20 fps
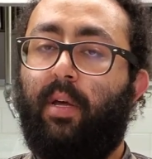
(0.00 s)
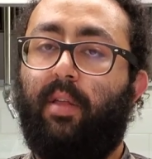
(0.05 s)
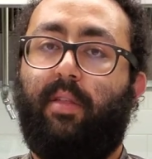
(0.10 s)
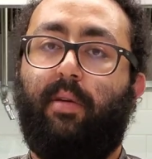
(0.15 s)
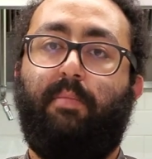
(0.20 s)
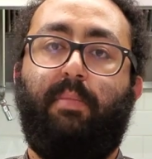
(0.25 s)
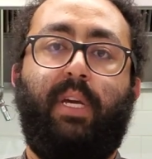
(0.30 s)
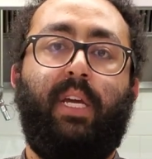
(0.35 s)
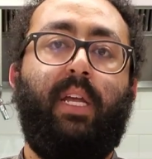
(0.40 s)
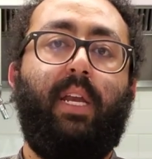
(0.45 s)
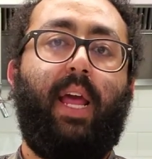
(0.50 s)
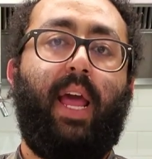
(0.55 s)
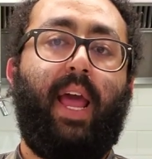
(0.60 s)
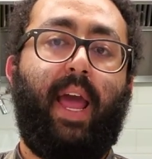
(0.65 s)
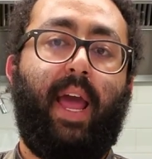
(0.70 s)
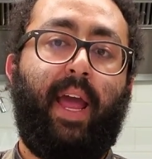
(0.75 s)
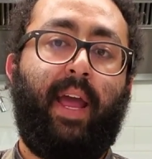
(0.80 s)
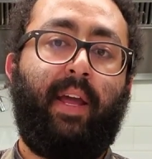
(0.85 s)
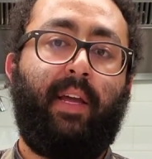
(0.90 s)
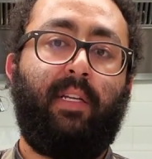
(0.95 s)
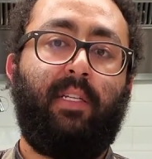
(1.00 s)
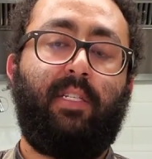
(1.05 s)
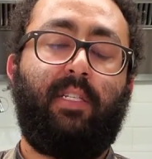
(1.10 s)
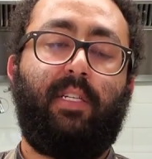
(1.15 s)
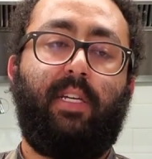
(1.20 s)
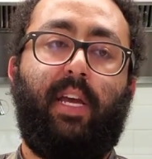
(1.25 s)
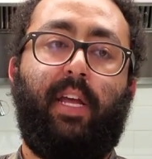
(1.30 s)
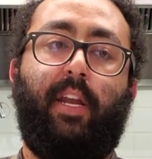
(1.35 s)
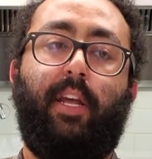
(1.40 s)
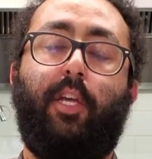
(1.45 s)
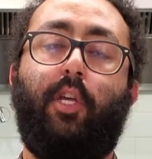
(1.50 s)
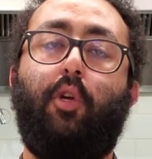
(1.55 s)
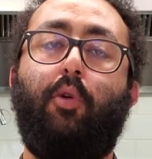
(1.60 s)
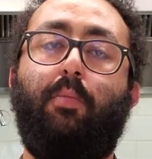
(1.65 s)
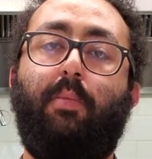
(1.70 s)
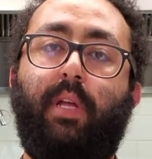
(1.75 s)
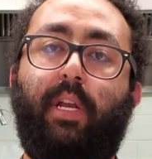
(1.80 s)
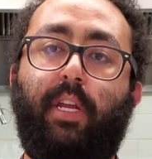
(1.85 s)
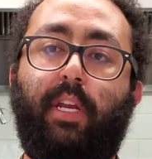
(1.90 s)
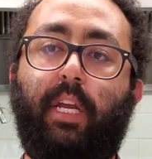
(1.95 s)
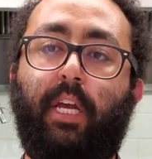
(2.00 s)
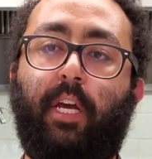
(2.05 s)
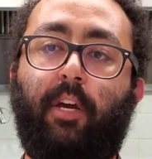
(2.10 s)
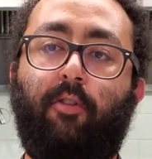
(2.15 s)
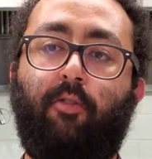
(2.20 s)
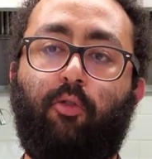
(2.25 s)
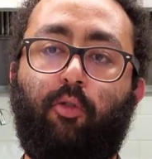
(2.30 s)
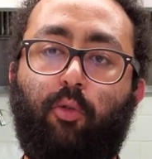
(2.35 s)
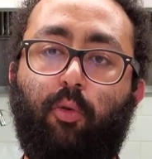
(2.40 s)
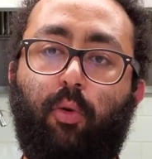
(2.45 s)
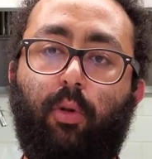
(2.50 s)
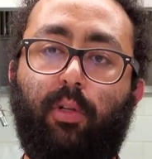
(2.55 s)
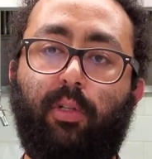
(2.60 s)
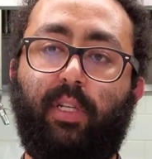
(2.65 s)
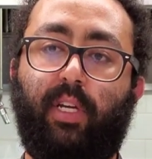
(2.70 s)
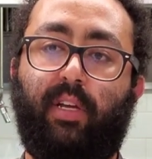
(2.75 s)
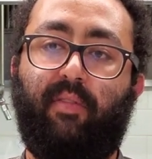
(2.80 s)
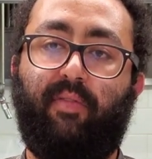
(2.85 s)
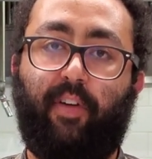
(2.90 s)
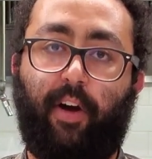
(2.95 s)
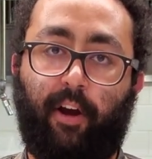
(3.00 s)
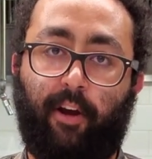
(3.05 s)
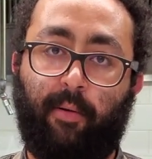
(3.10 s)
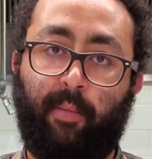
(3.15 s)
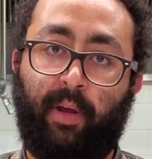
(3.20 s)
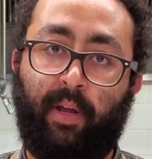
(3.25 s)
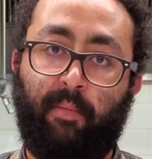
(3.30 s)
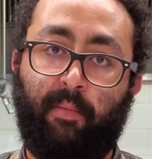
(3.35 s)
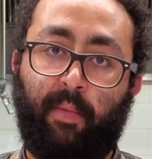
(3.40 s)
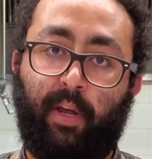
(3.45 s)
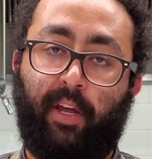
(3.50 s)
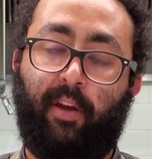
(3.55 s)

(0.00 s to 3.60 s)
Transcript: the meat hangs in a humidity controlled environment